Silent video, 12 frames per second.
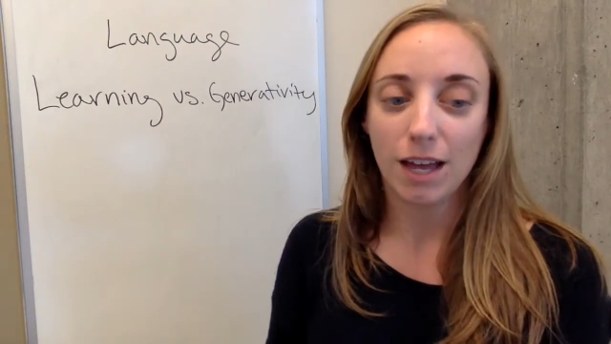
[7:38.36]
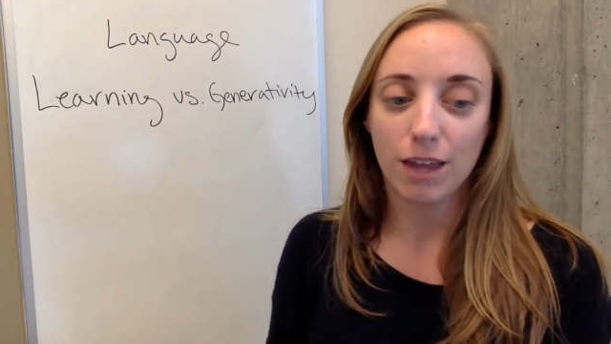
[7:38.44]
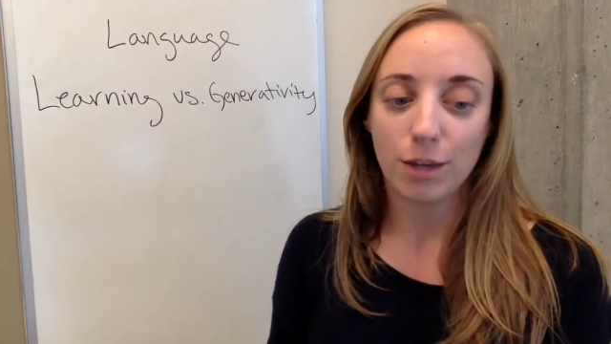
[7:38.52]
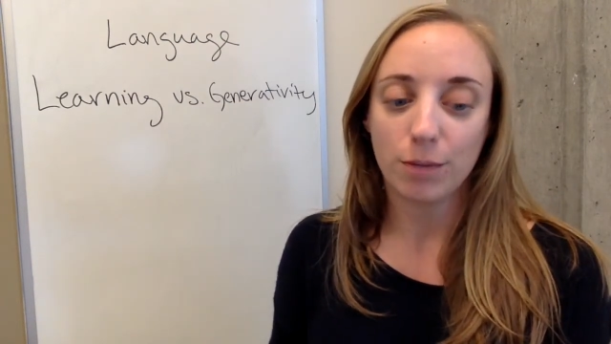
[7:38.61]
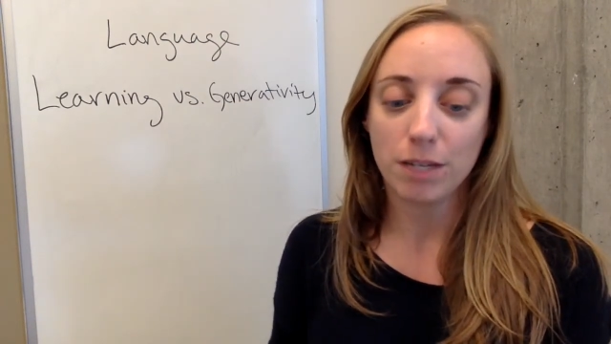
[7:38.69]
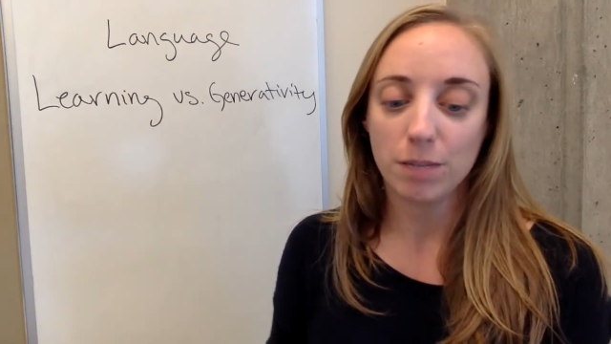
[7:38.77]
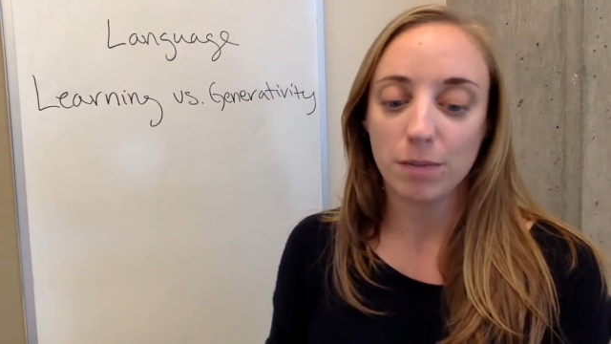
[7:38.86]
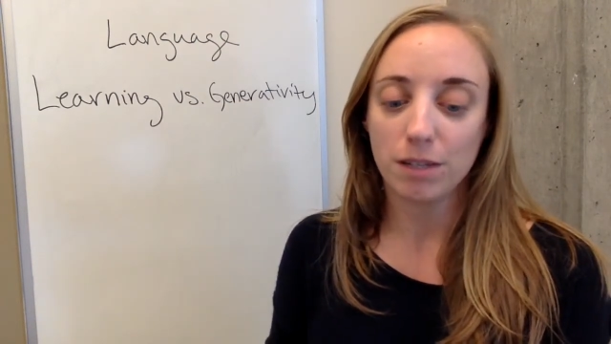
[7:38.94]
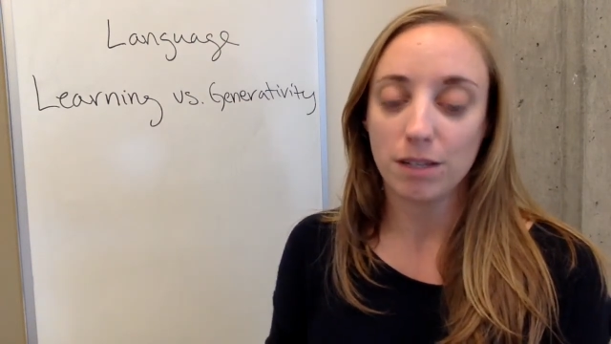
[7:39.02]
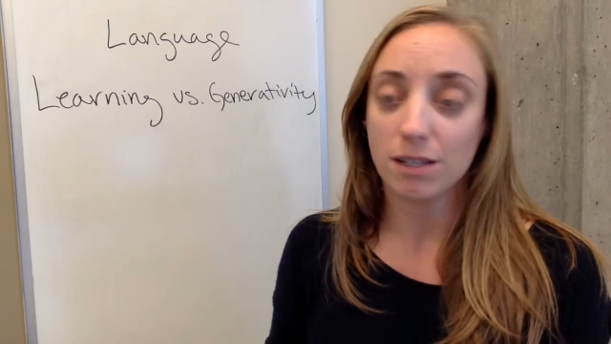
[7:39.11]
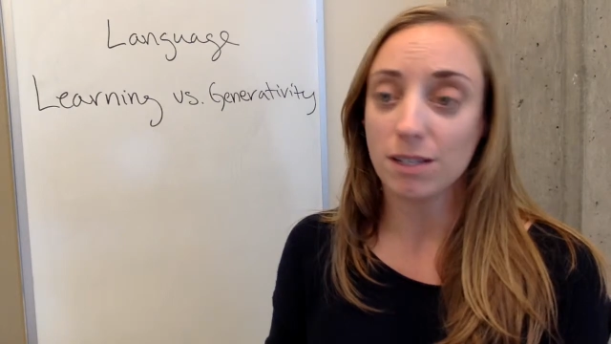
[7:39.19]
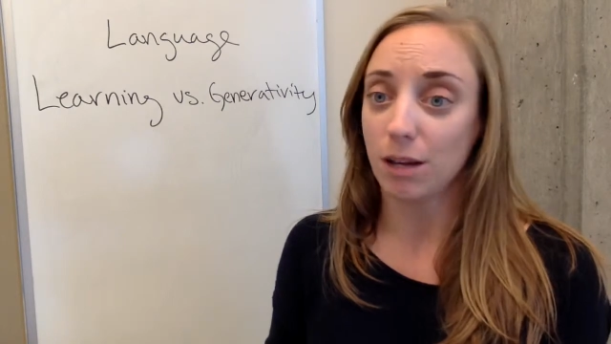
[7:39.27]
There must
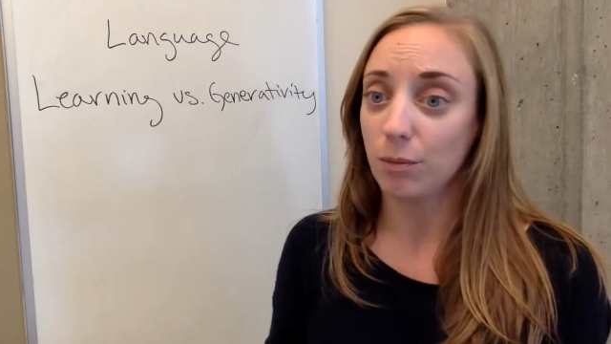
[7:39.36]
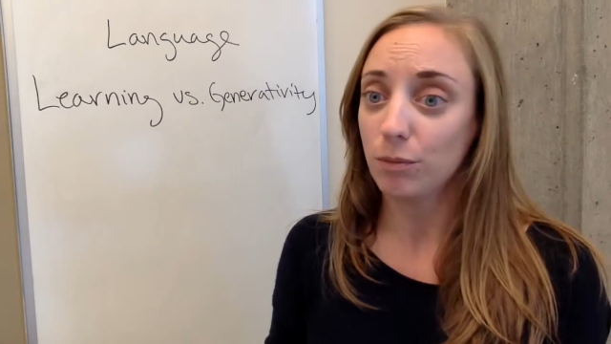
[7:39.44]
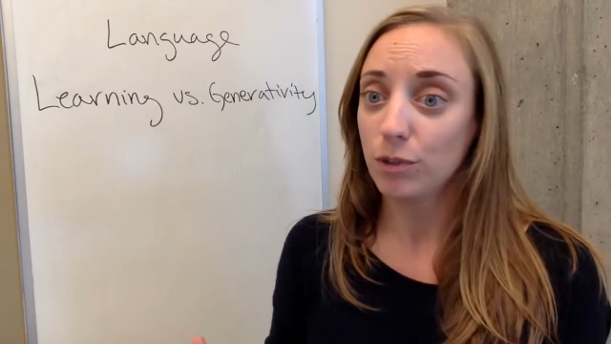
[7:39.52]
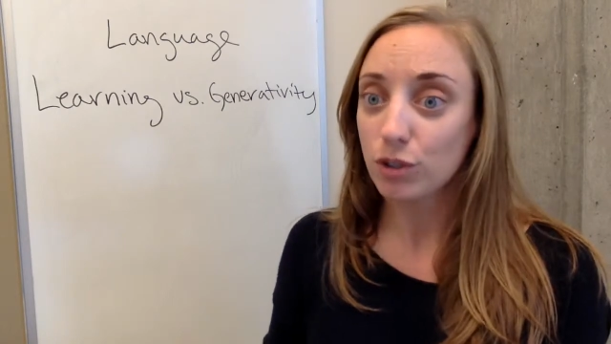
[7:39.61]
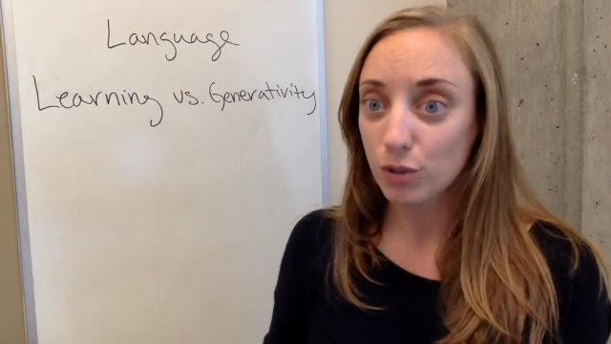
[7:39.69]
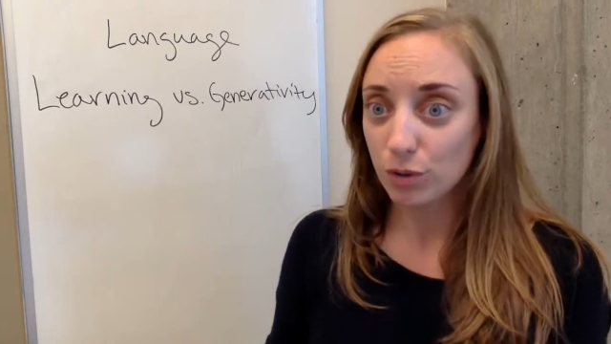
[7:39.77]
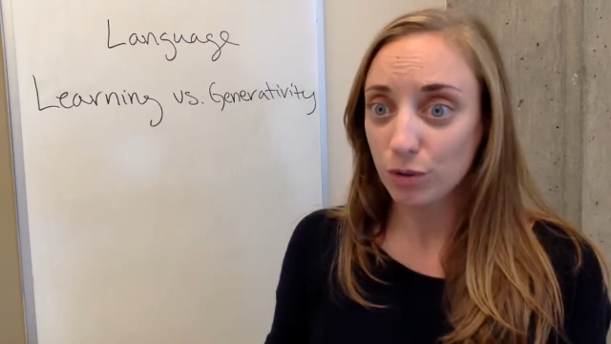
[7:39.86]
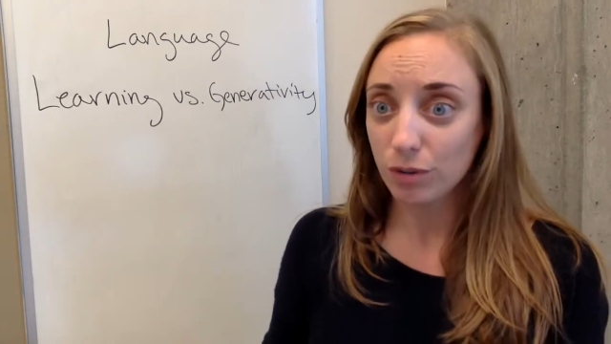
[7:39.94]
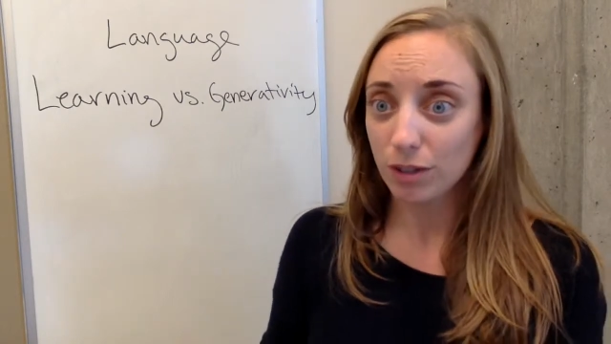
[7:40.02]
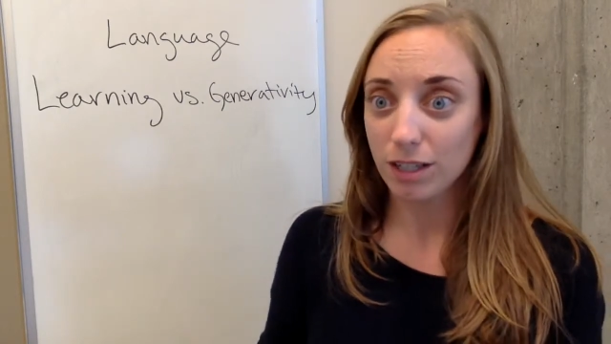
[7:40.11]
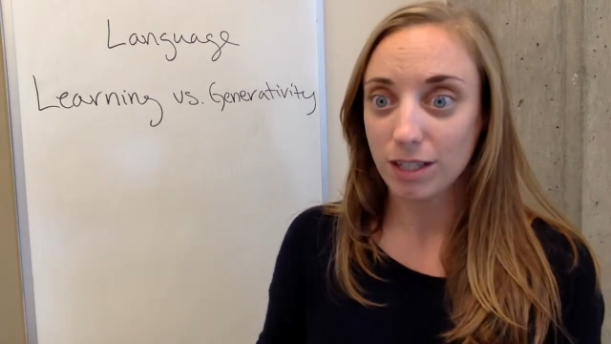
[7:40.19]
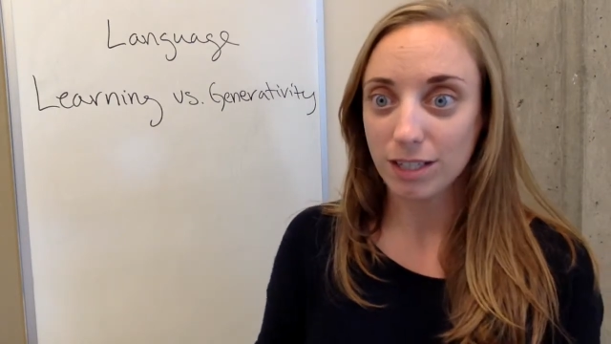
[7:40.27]
be some truth
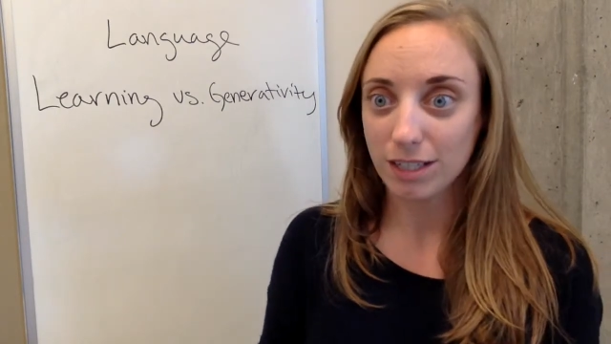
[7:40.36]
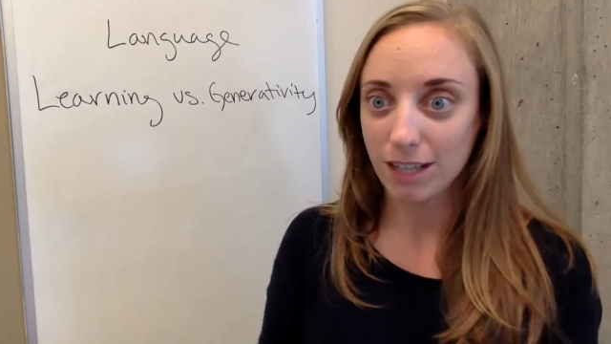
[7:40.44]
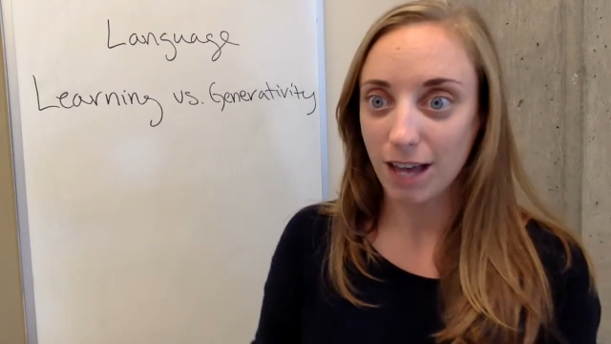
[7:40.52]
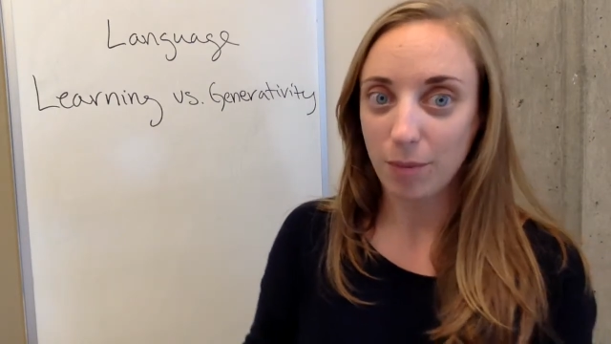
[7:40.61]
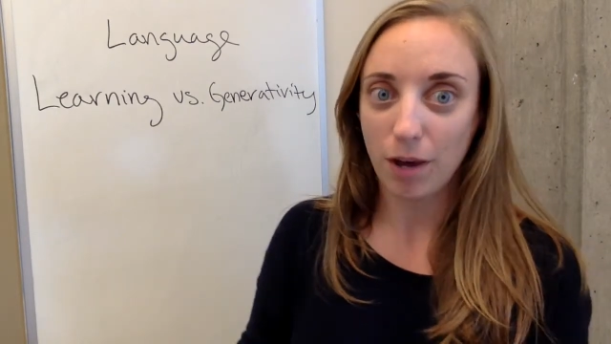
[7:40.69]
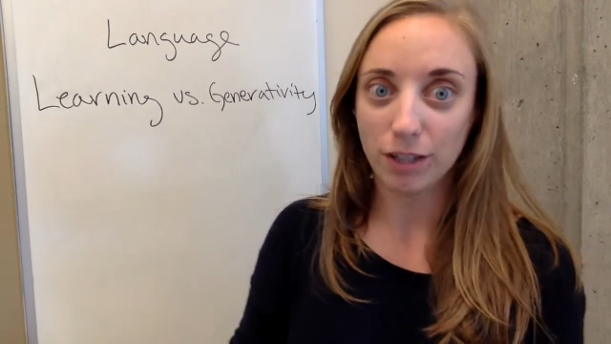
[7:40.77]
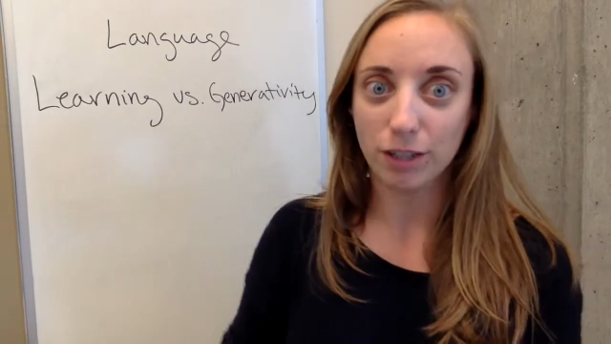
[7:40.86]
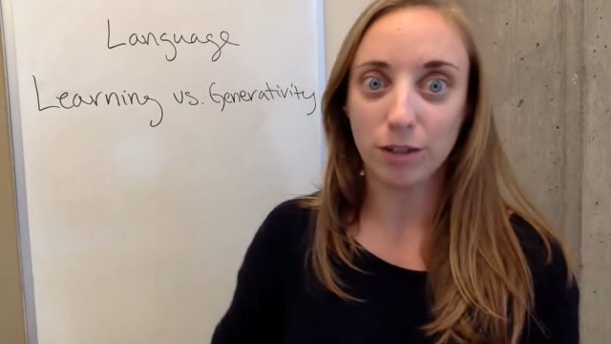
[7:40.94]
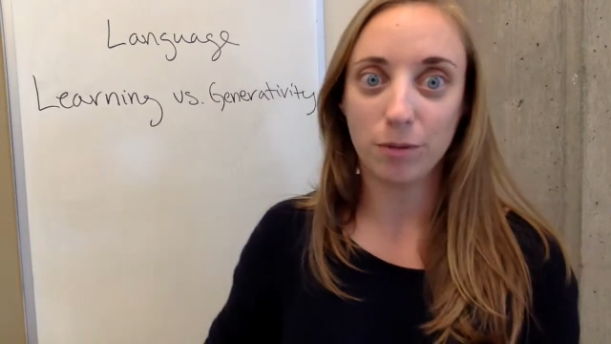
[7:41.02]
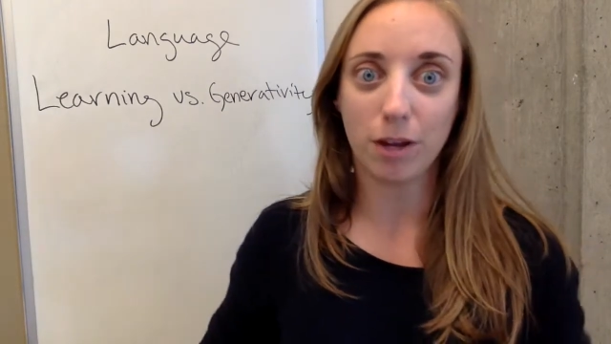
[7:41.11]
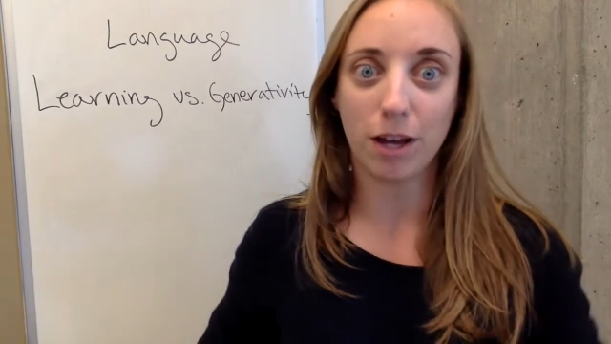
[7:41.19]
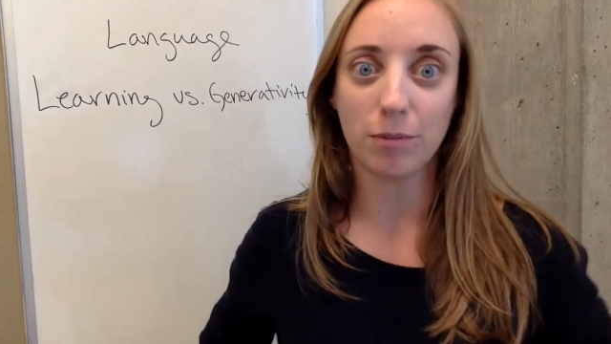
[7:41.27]
to that model